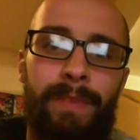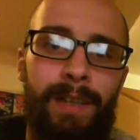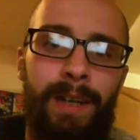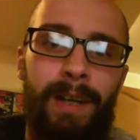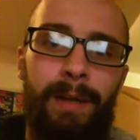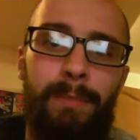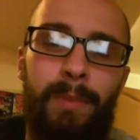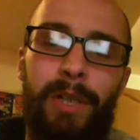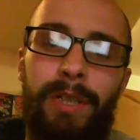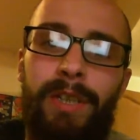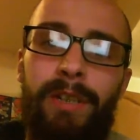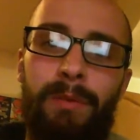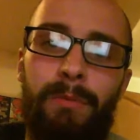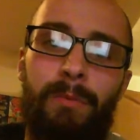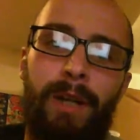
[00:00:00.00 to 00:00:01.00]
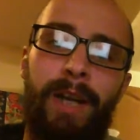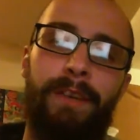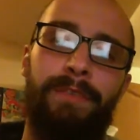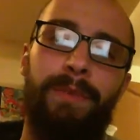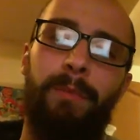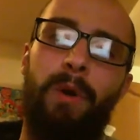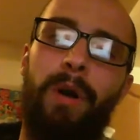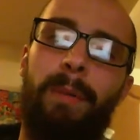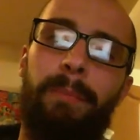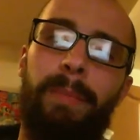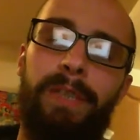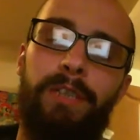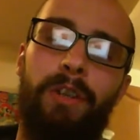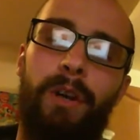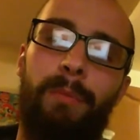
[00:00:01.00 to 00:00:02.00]
uh, but I didn't want to have to buy a
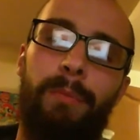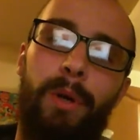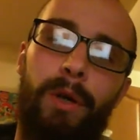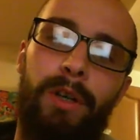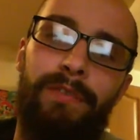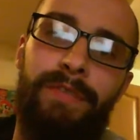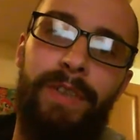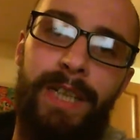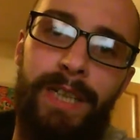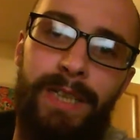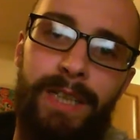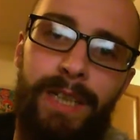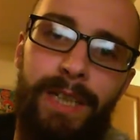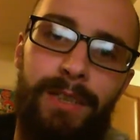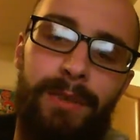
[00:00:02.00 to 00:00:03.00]
big giant bottle of nicotine,